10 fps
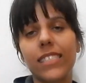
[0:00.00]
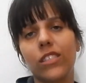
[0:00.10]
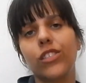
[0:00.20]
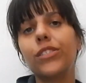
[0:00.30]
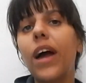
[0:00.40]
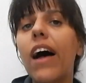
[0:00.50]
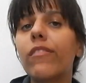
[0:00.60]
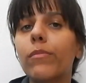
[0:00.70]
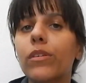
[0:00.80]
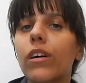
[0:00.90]
do you have
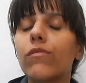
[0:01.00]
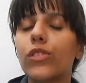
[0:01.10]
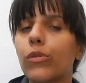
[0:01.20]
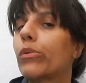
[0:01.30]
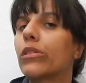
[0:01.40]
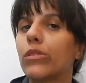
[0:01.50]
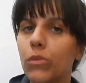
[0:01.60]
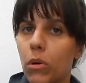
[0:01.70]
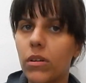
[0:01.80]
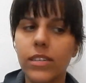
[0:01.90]
a book of short
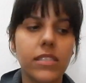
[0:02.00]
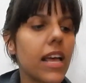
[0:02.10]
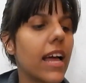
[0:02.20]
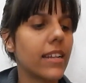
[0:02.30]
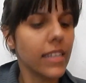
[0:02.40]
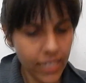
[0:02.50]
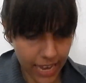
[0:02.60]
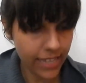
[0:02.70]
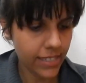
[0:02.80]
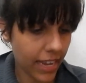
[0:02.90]
stories? And
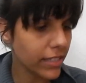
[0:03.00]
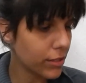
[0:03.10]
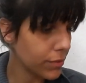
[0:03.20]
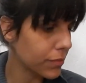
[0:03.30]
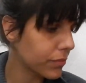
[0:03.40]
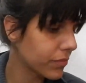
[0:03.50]
yes, I do.